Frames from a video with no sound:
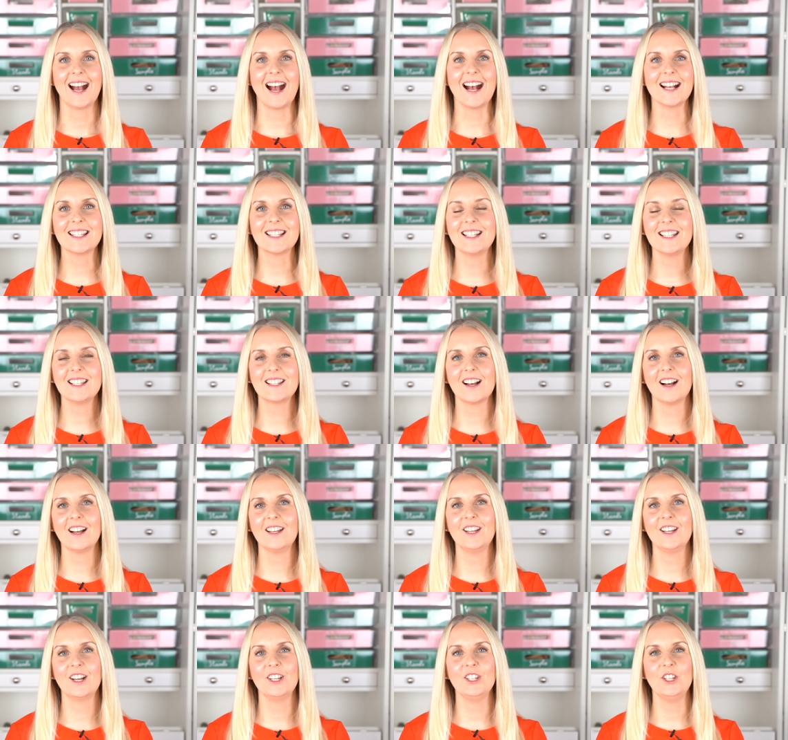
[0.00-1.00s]
As a
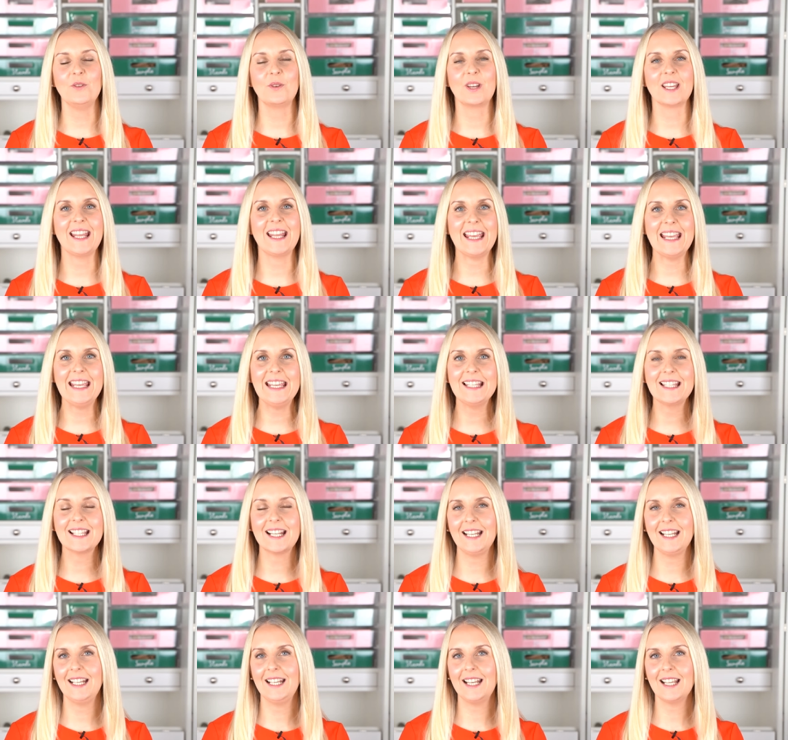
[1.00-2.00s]
designer, you can
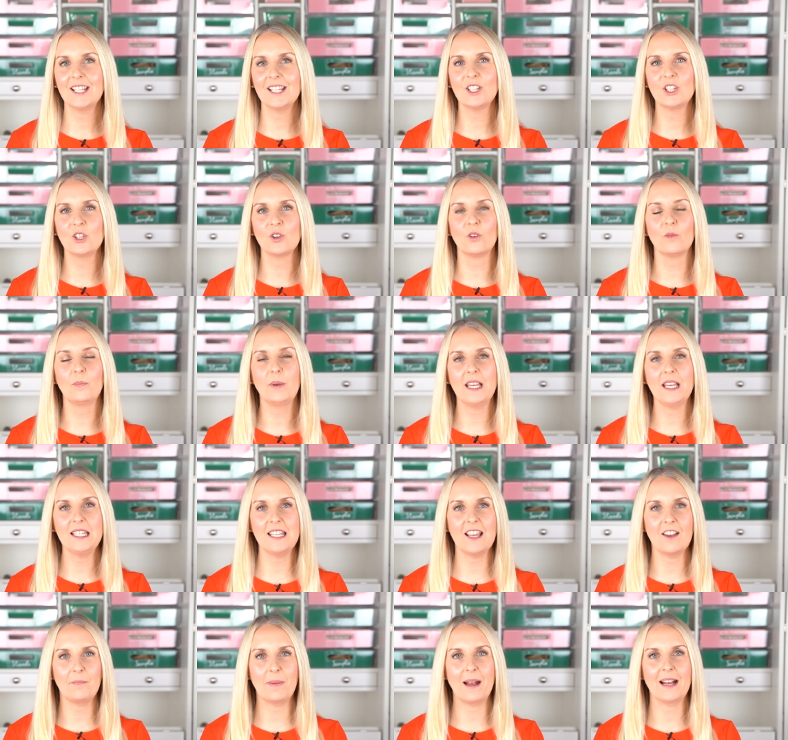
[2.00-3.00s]
easily list your
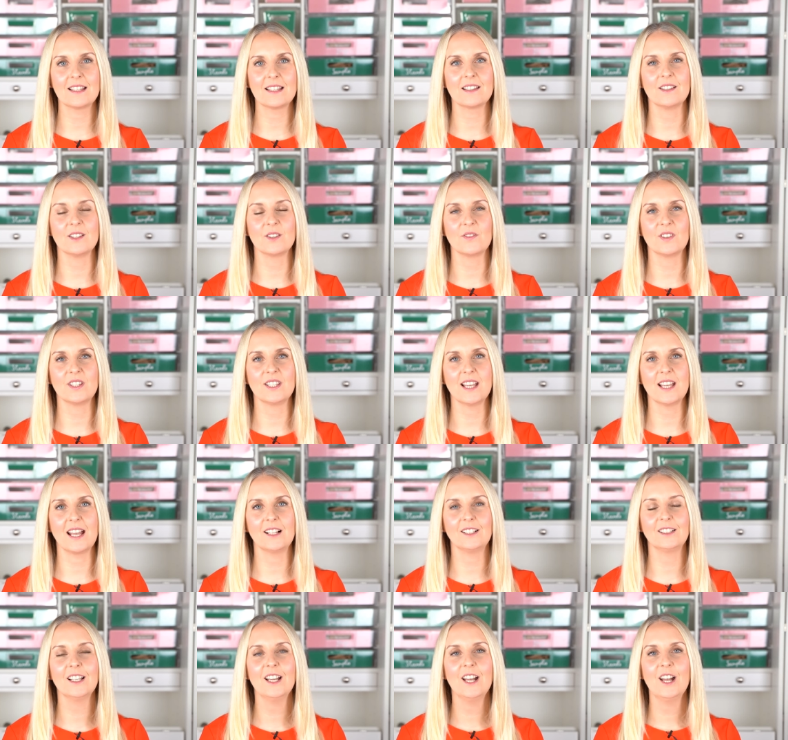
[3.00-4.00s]
PDF patterns for
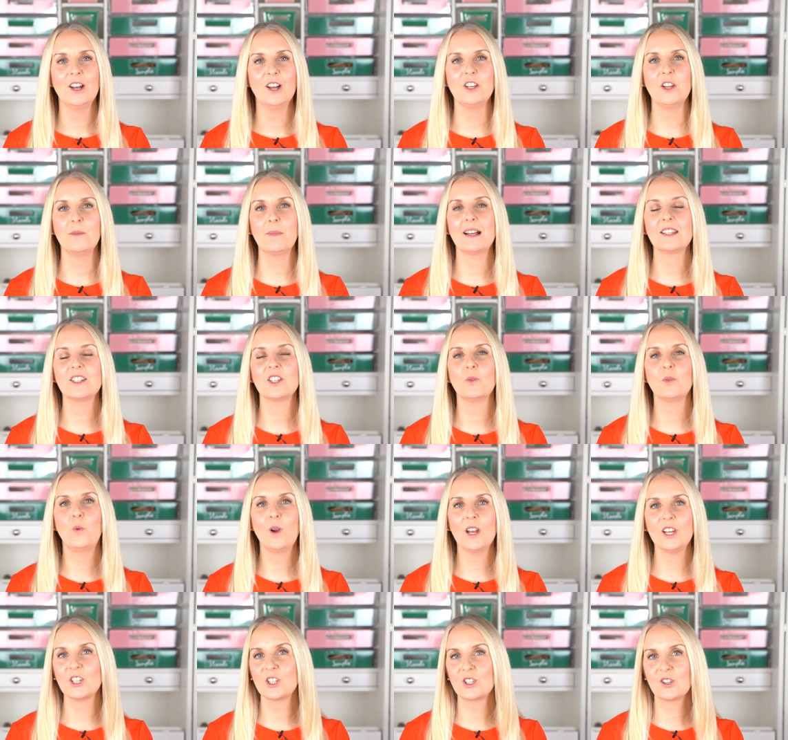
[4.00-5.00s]
sale, no matter
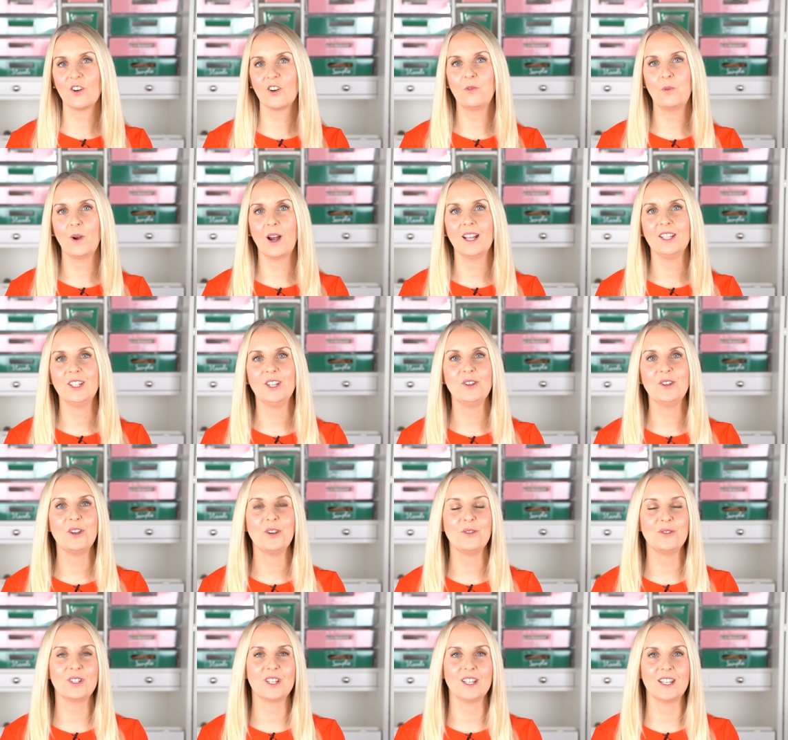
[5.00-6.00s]
which software you
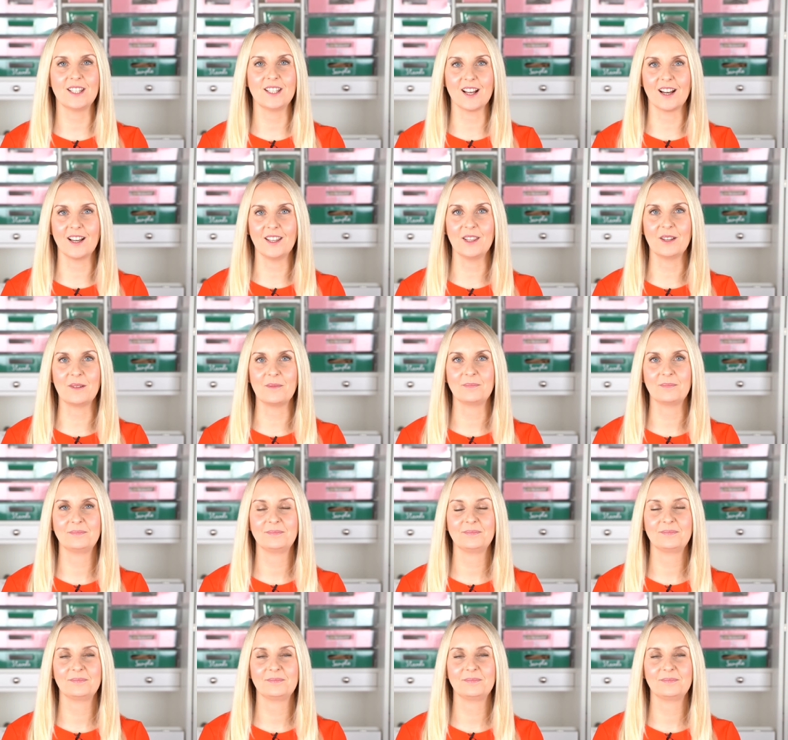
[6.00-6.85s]
use to design them.